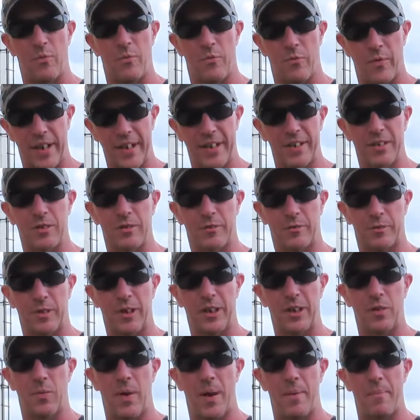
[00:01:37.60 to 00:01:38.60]
regular
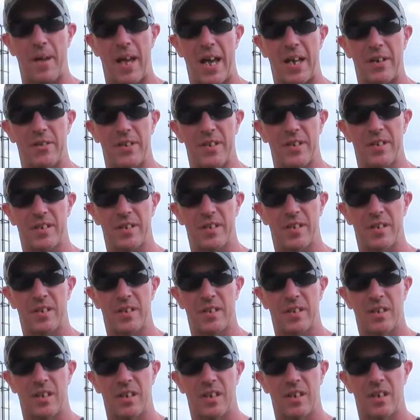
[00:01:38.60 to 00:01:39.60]
flooded wet batteries,
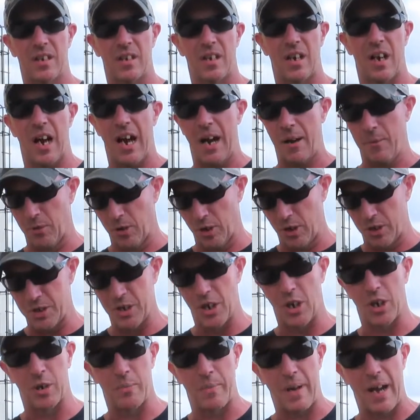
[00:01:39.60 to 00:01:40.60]
and we're going to
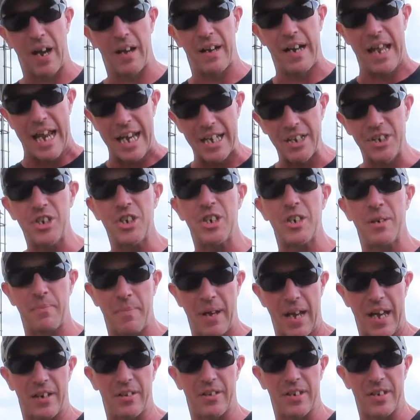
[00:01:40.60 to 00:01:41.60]
talk about AGM
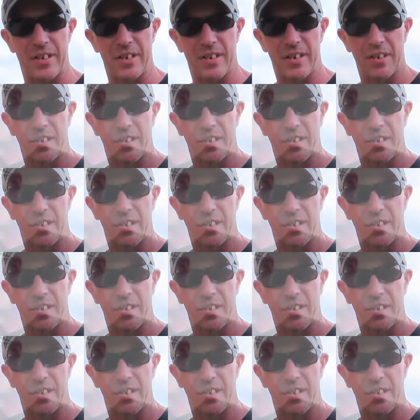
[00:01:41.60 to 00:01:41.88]
batteries.